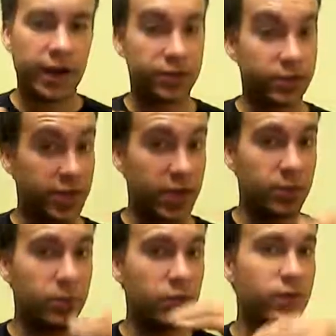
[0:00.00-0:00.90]
actually kind
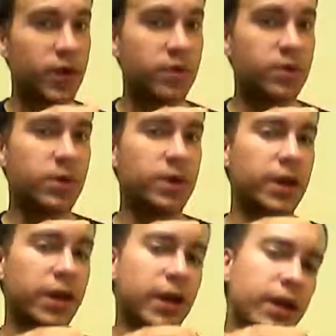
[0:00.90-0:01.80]
of moved up
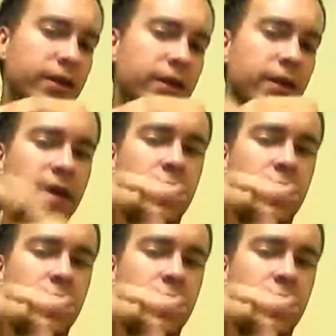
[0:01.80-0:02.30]
and